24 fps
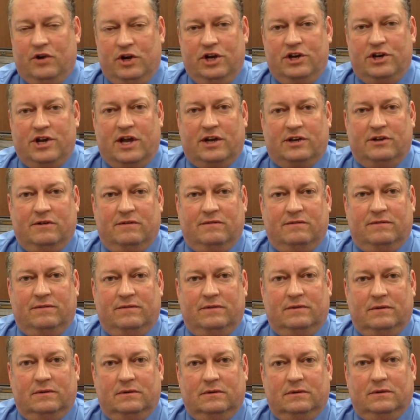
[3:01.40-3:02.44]
detective
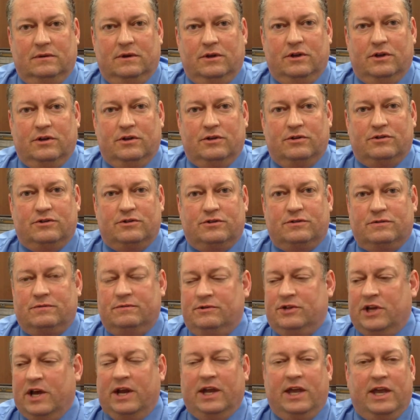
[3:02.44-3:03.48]
is
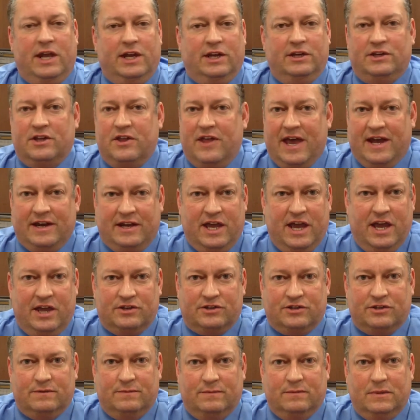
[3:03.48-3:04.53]
dedicated to that
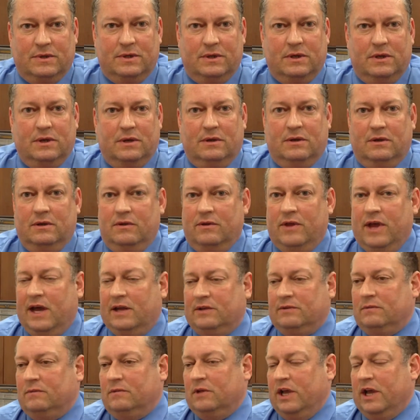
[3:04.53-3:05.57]
case.
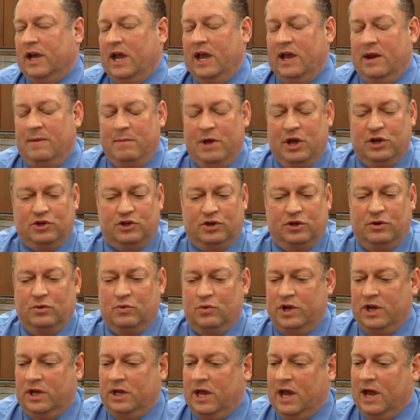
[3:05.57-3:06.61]
That, like I had mentioned,
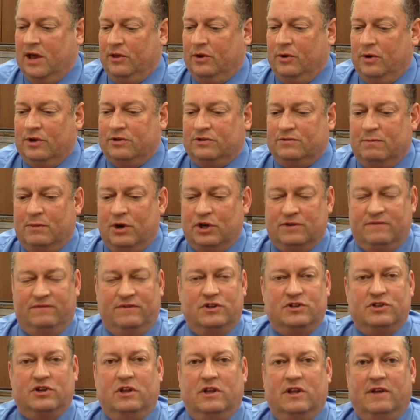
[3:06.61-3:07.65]
we gather as much
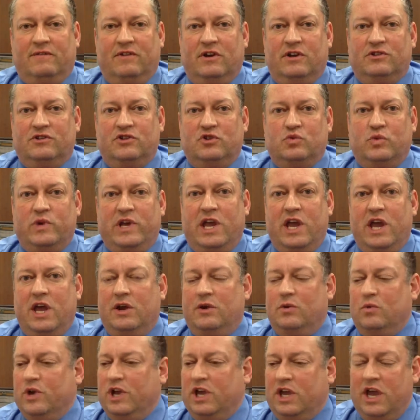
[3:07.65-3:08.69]
physical evidence as we
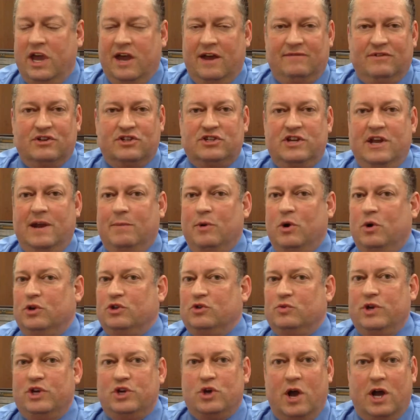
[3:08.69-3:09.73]
can. We canvass
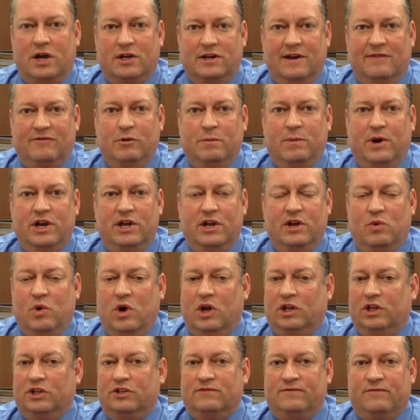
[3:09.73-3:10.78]
neighborhoods. We talk to everybody
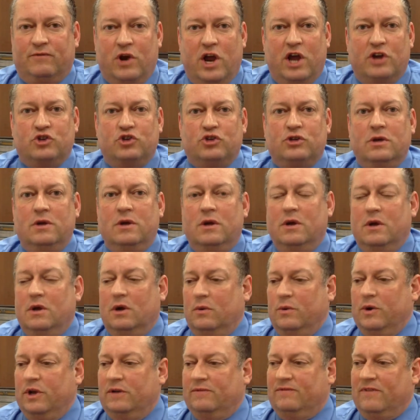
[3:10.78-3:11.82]
while it's fresh.
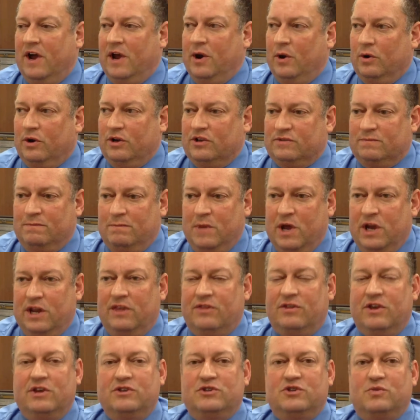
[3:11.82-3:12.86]
We find out as many
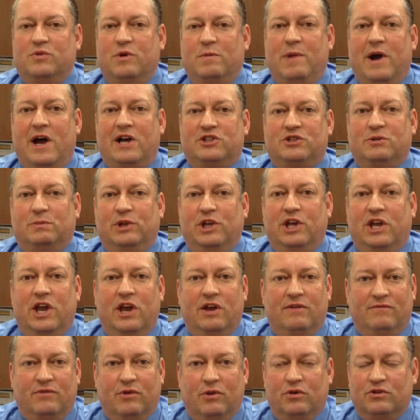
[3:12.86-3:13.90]
things as we possibly
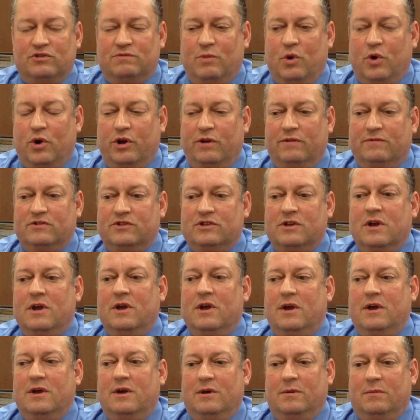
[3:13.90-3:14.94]
can for those motives.
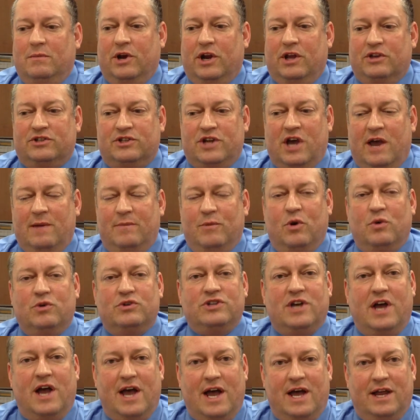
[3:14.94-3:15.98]
But as time goes
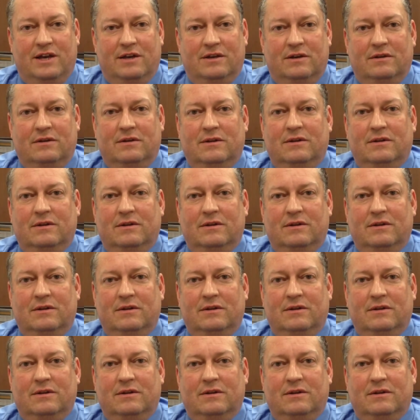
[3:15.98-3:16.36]
on,